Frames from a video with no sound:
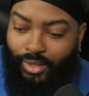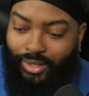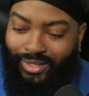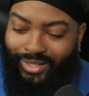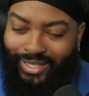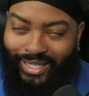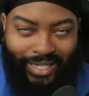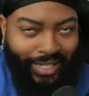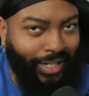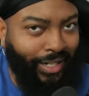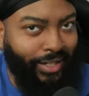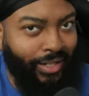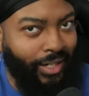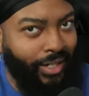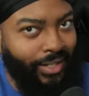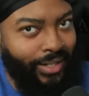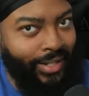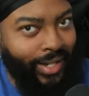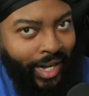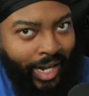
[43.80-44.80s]
and it
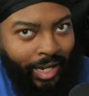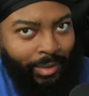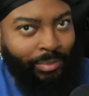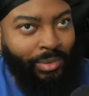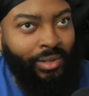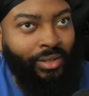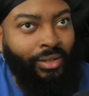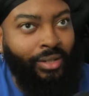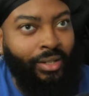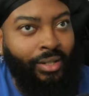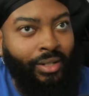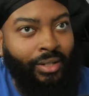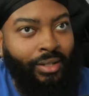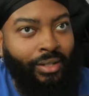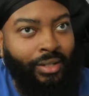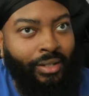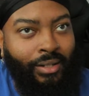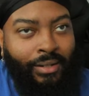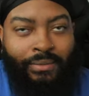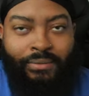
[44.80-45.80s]
doesn't happen.
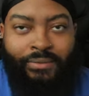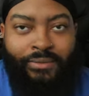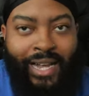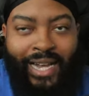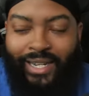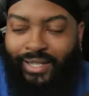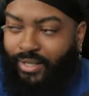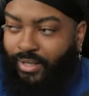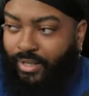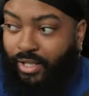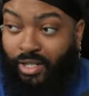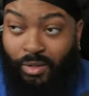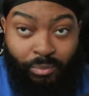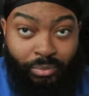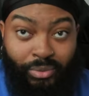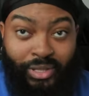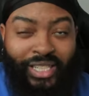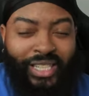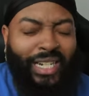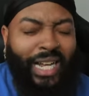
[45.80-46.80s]
In fact, the
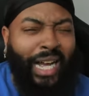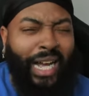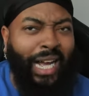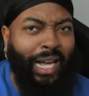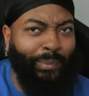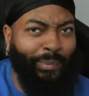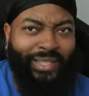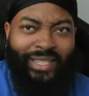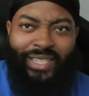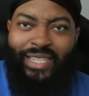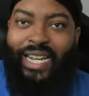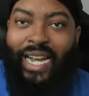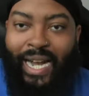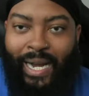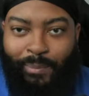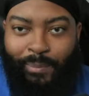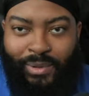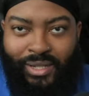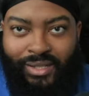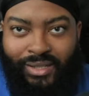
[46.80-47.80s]
complete opposite
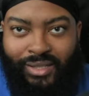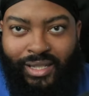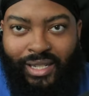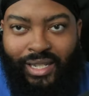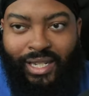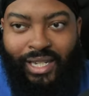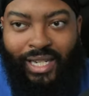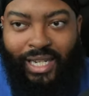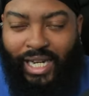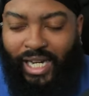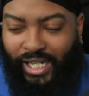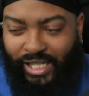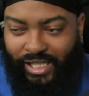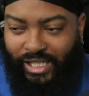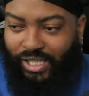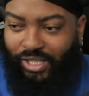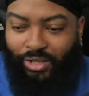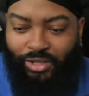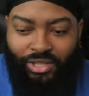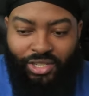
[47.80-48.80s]
happens, and
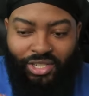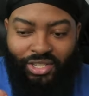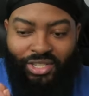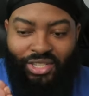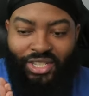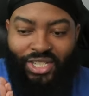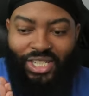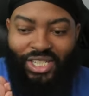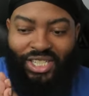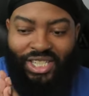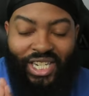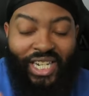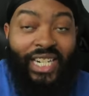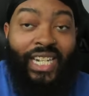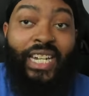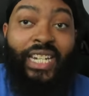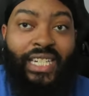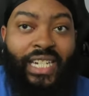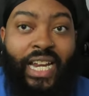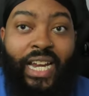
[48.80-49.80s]
you're just
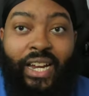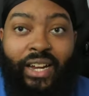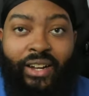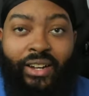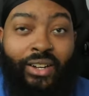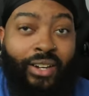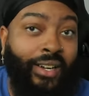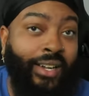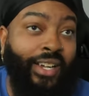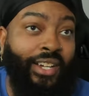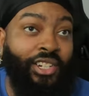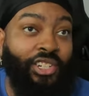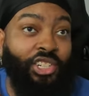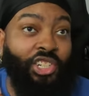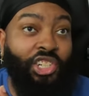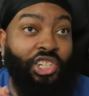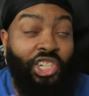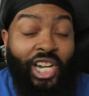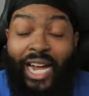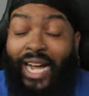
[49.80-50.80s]
sitting there
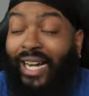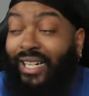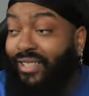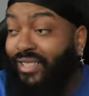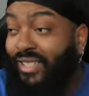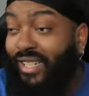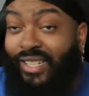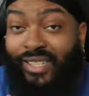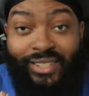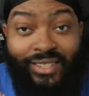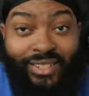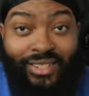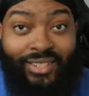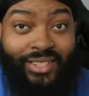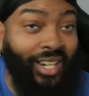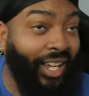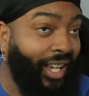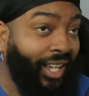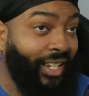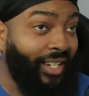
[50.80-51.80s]
shocked and
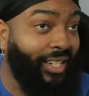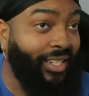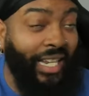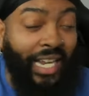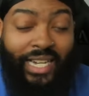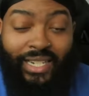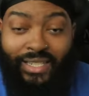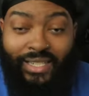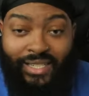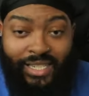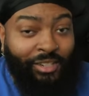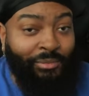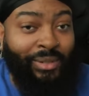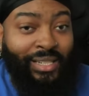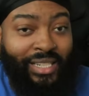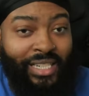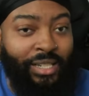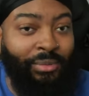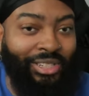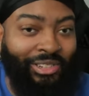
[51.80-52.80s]
stunned that
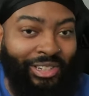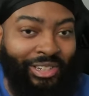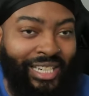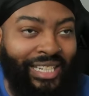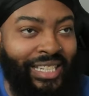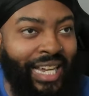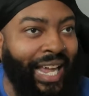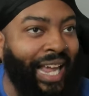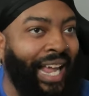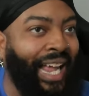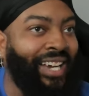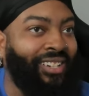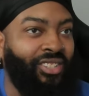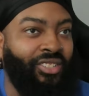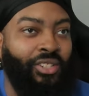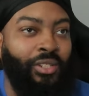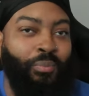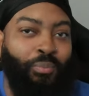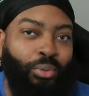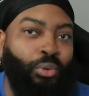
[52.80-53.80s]
WWE
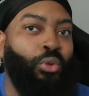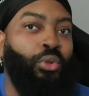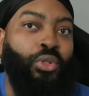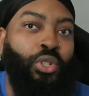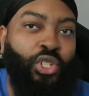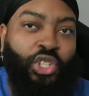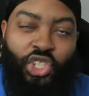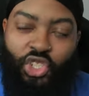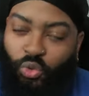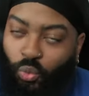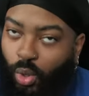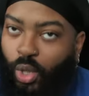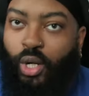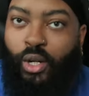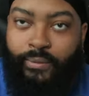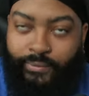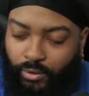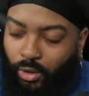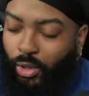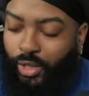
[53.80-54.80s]
actually pulled a
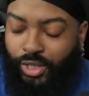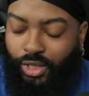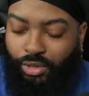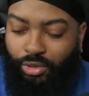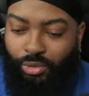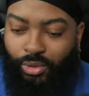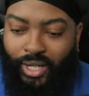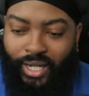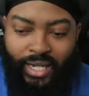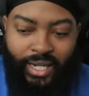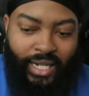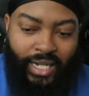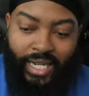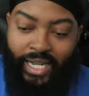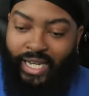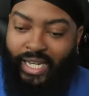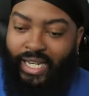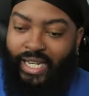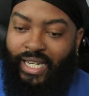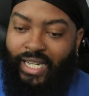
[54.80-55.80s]
swerve on you,
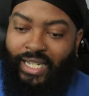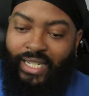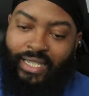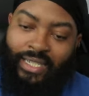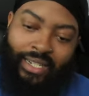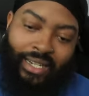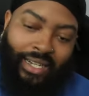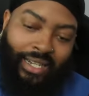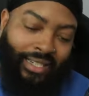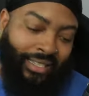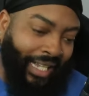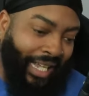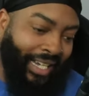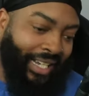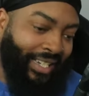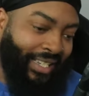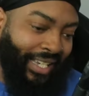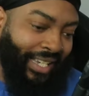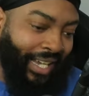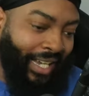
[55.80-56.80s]
and a lot
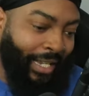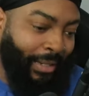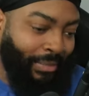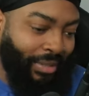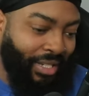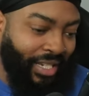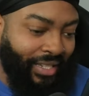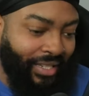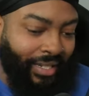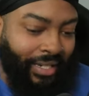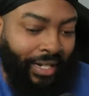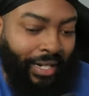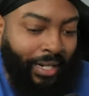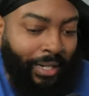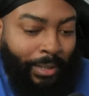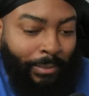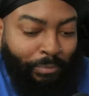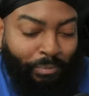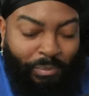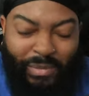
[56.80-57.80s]
of times it's
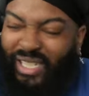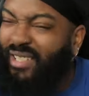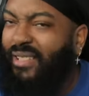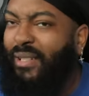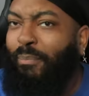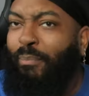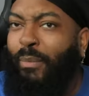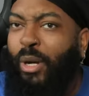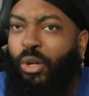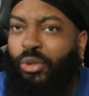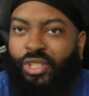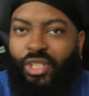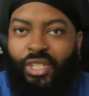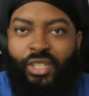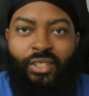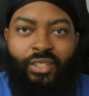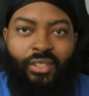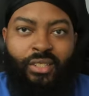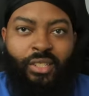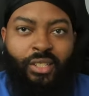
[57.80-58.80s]
mixed
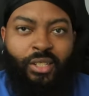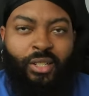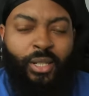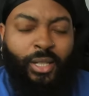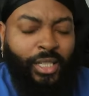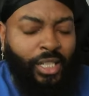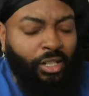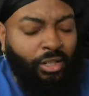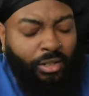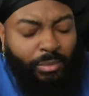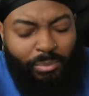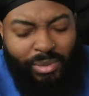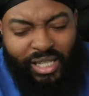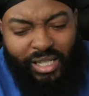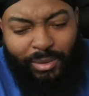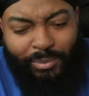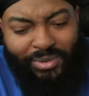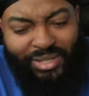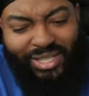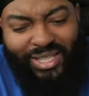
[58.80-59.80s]
emotions. You can be
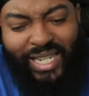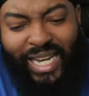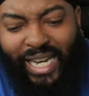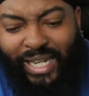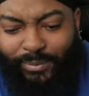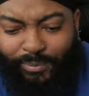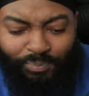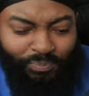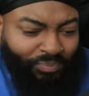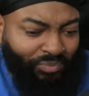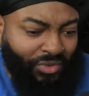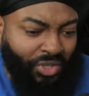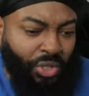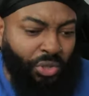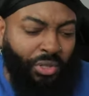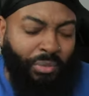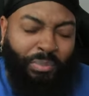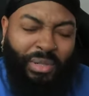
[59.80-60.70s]
upset, you can be